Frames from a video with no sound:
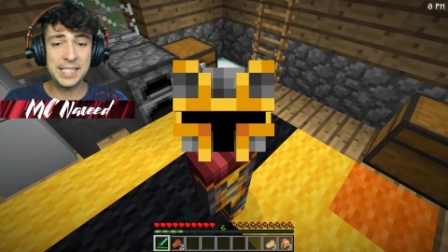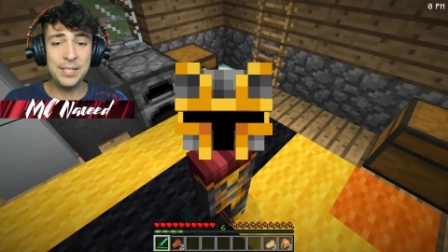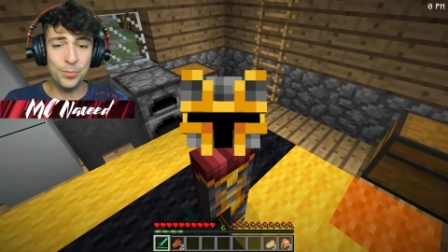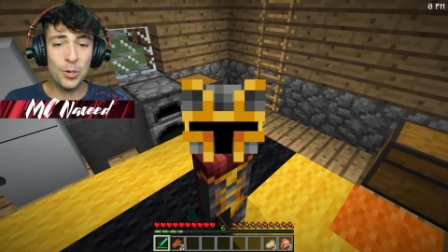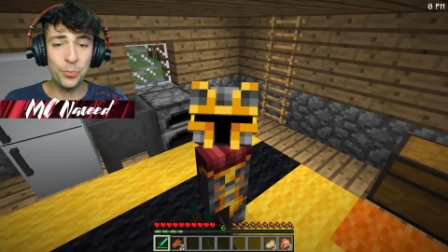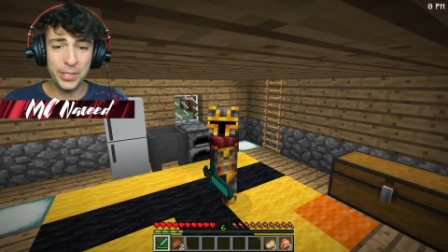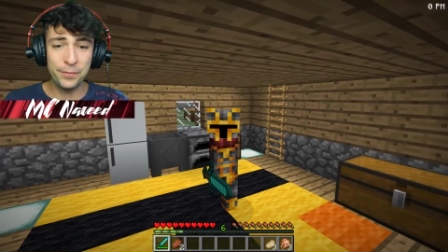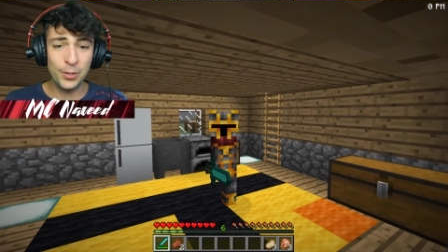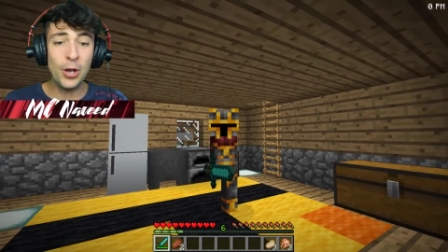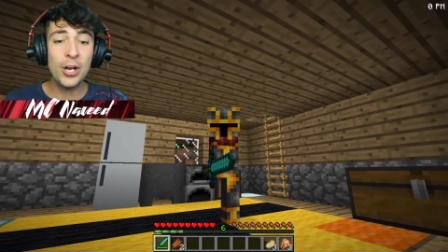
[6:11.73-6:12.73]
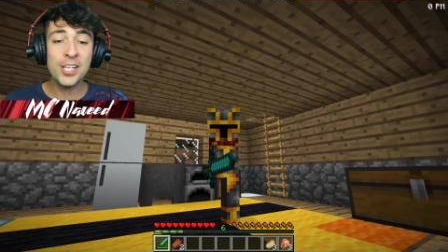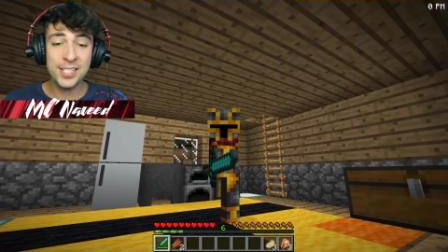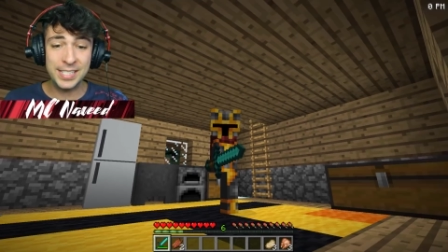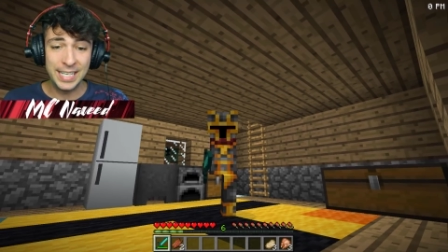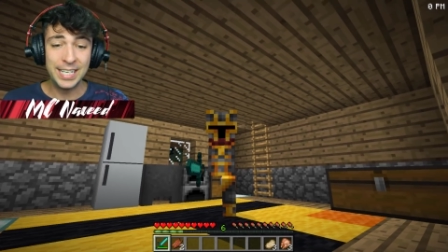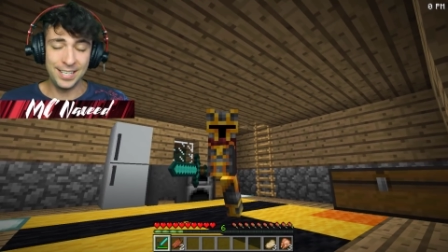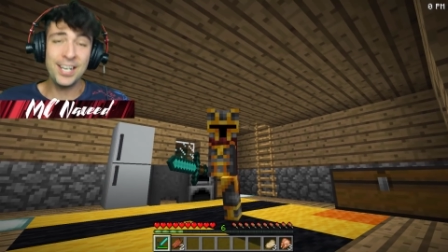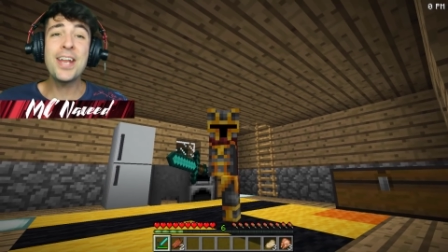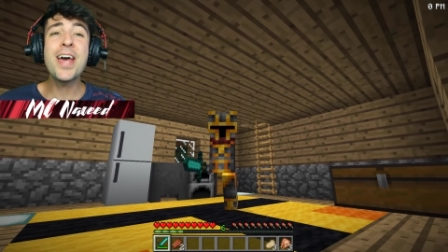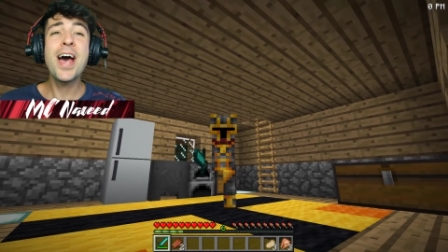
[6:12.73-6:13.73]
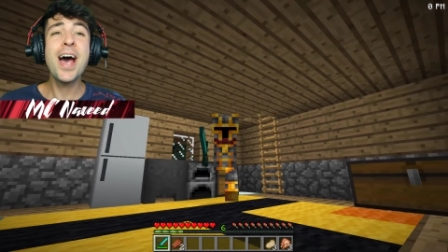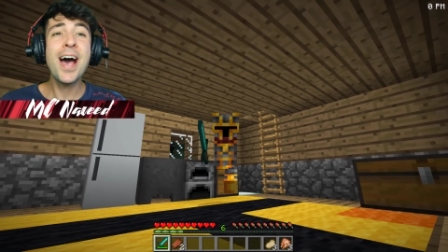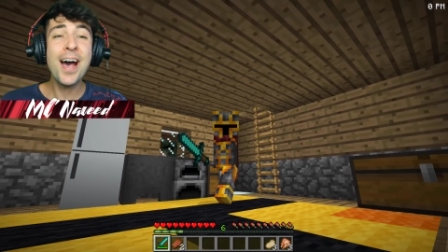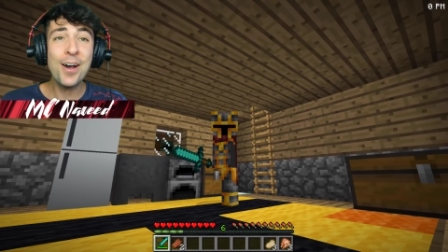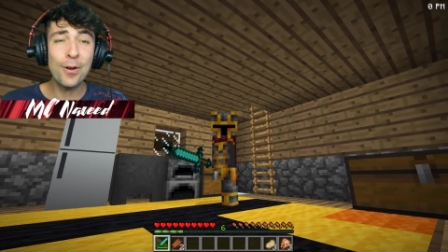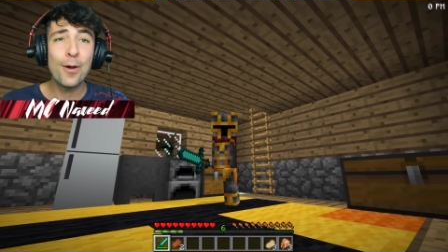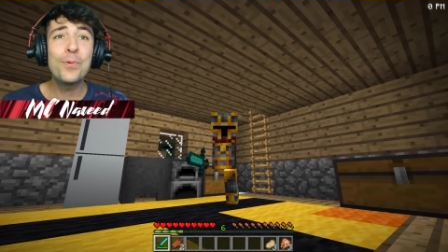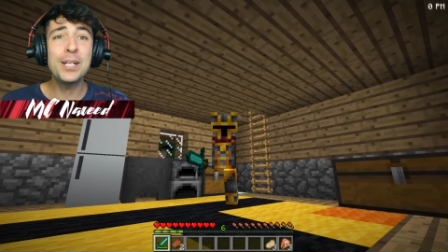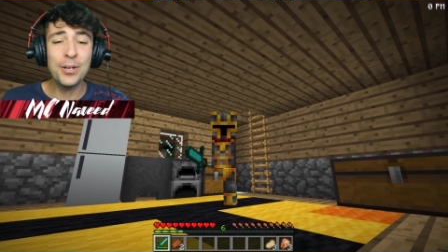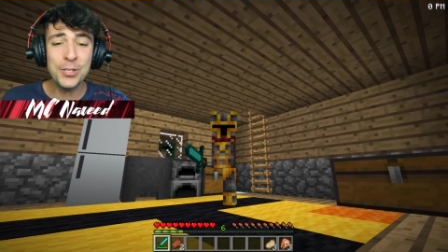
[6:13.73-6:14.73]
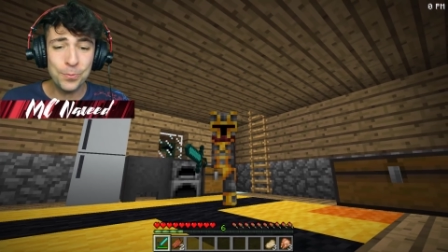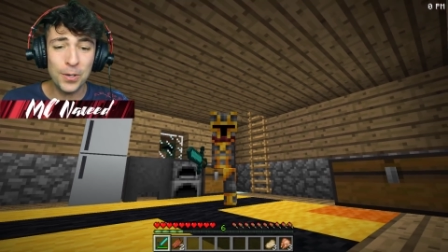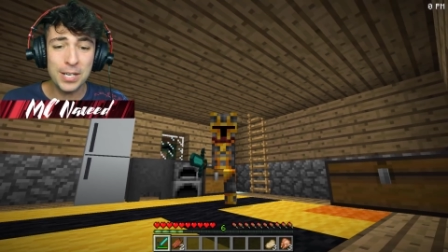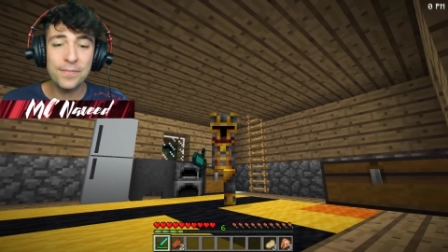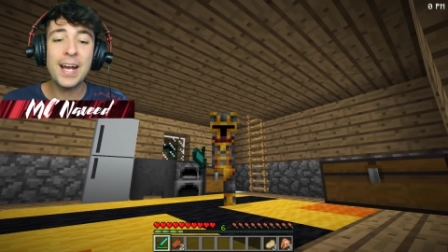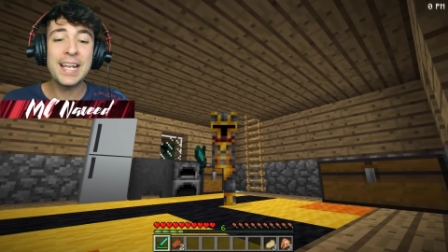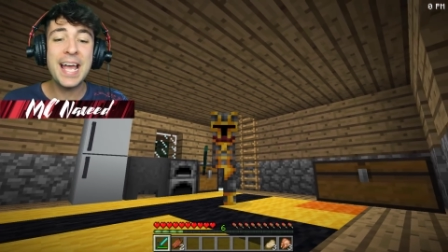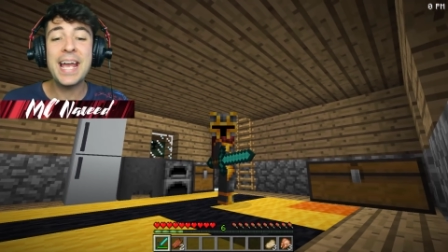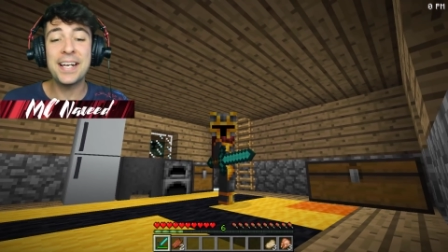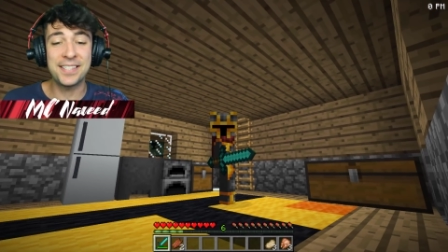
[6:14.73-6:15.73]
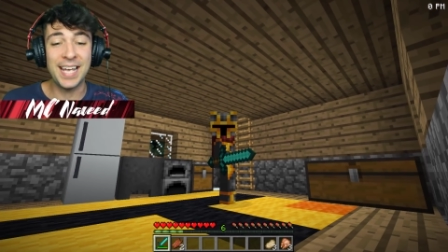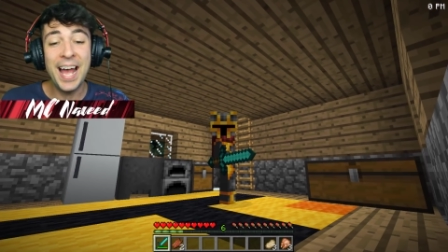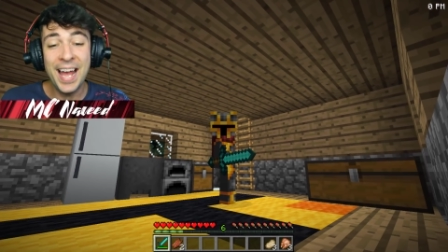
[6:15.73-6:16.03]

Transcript: see what we've lost. No! We lost one of our legs!